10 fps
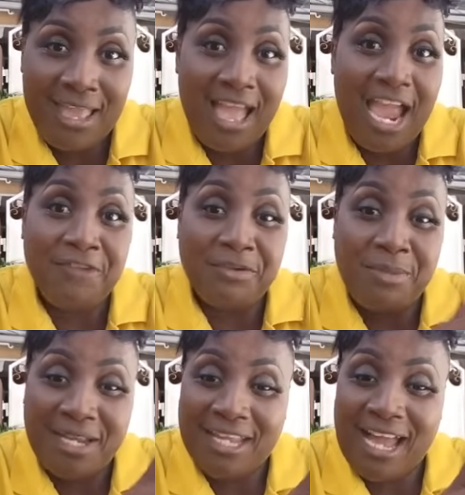And
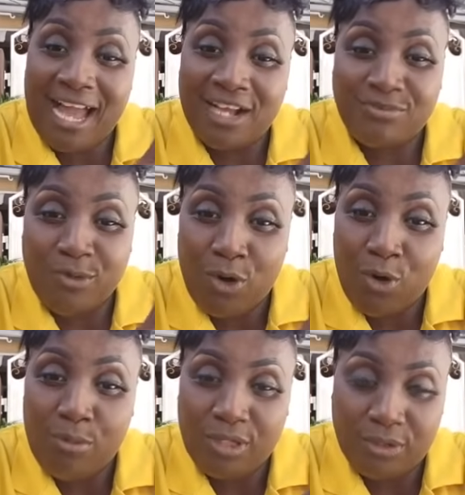everybody asks me
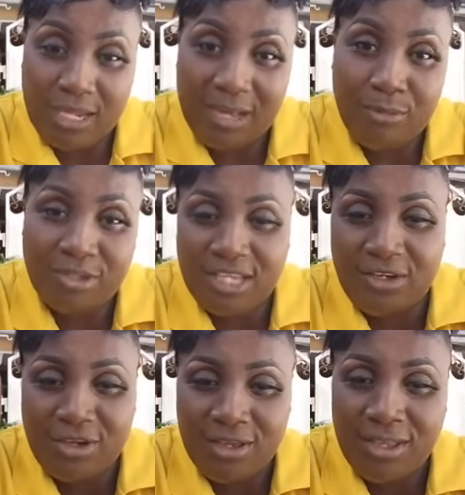how me do that. But you
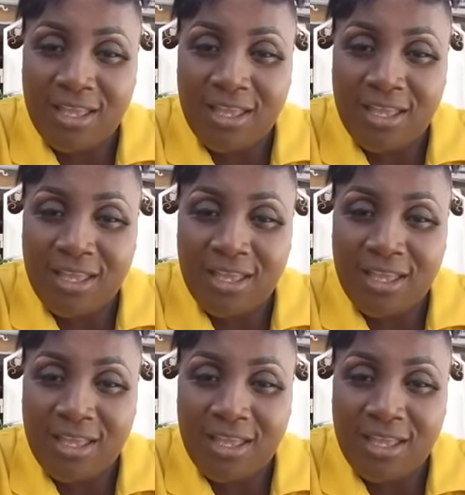know,